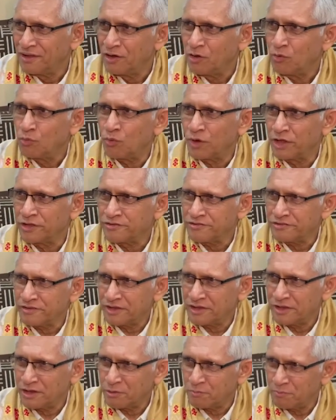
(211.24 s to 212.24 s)
Once I
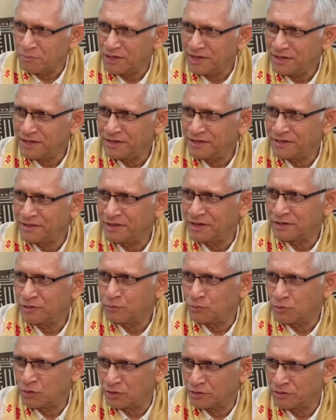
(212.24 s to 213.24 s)
completed that
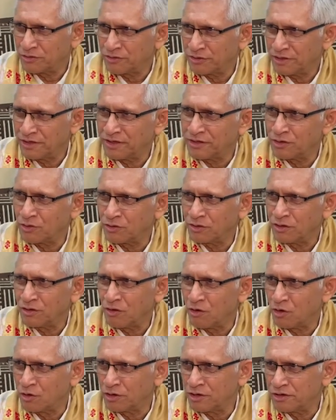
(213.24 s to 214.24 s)
work in
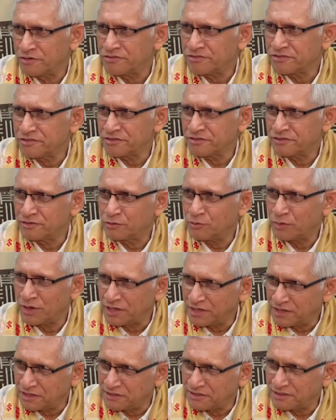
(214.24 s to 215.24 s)
August
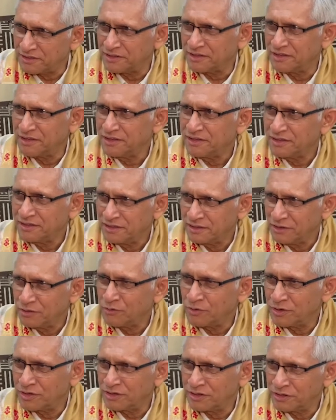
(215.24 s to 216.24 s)
23,
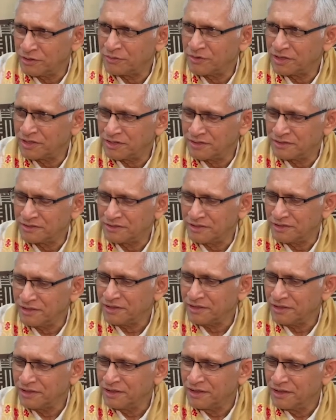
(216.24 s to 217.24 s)
2023,
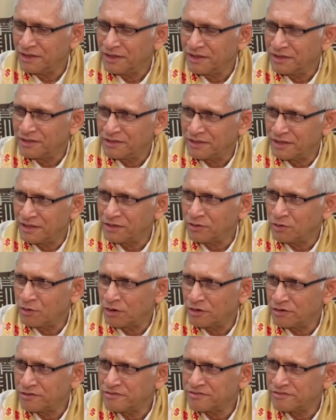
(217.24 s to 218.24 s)
then
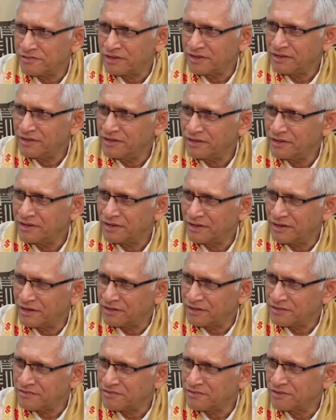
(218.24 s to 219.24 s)
God said, let
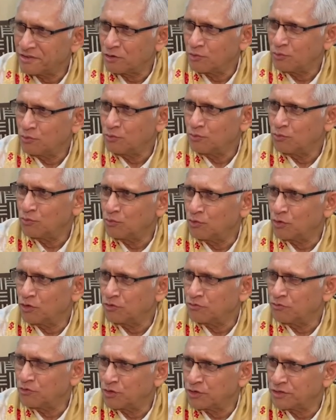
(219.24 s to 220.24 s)
us now work
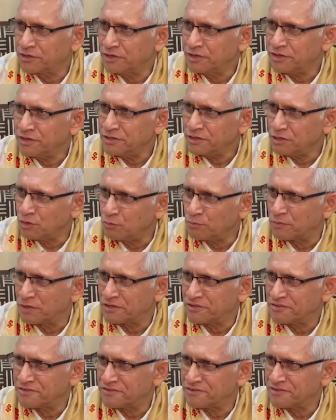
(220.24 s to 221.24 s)
for the
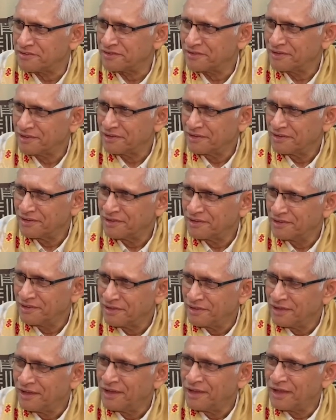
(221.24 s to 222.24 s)
humans.
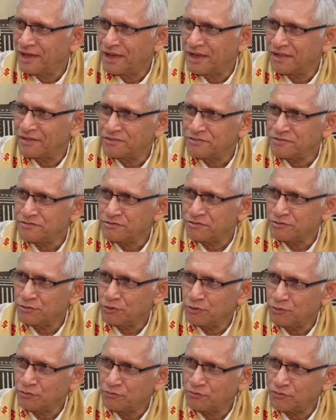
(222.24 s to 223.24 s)
And
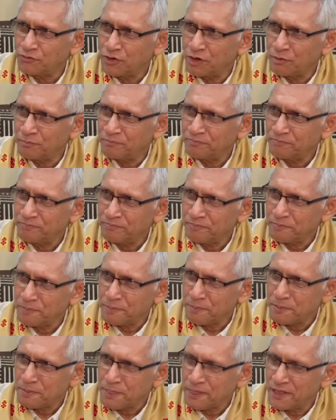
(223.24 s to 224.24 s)
so from
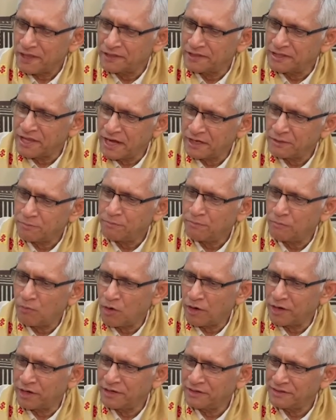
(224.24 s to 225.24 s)
that
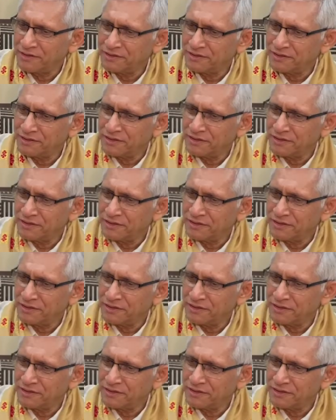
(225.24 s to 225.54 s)
point,